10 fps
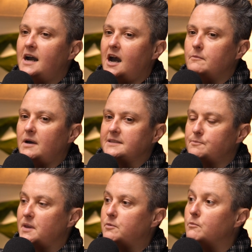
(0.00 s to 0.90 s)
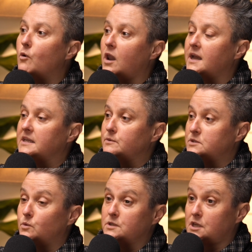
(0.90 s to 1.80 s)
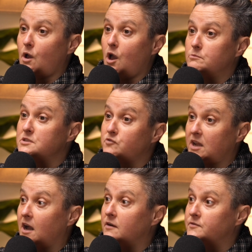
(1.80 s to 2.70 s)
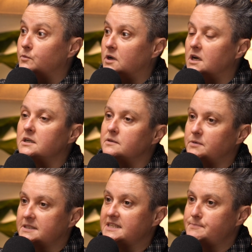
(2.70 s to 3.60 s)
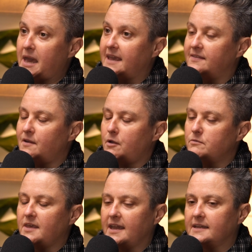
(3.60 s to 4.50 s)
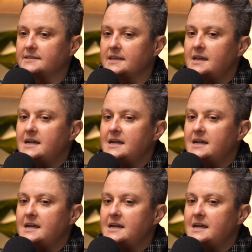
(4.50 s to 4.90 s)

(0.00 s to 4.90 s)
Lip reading: And so people are more likely to want to go home straight after work and participate in their own things.